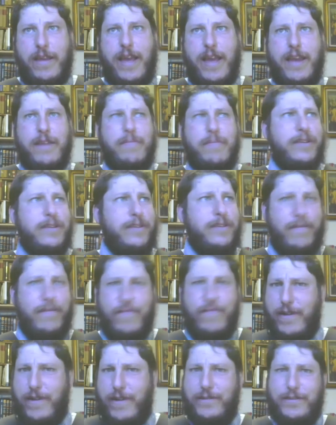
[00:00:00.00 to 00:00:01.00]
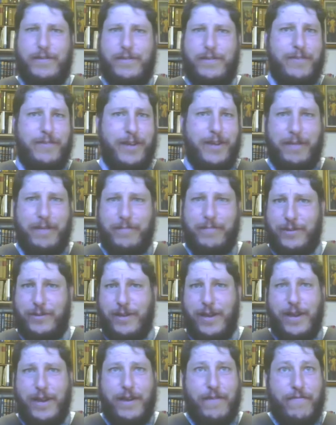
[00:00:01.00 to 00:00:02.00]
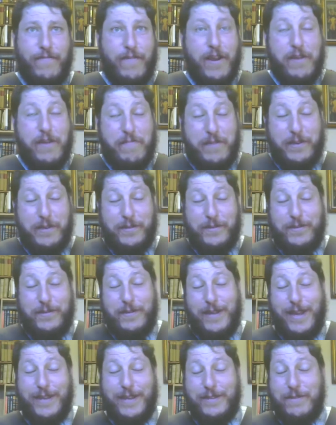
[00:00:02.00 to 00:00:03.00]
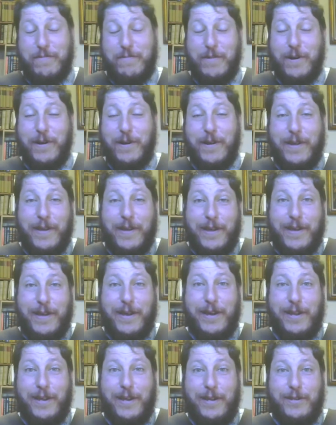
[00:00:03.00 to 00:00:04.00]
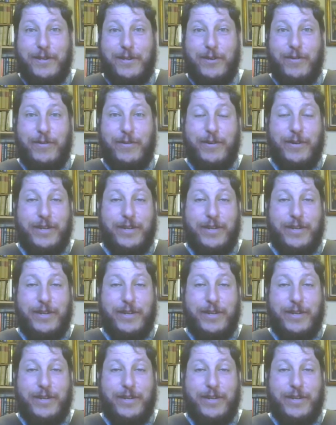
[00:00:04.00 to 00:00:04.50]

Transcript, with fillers: enemies and friends sometimes frenemies as it were uh, until true,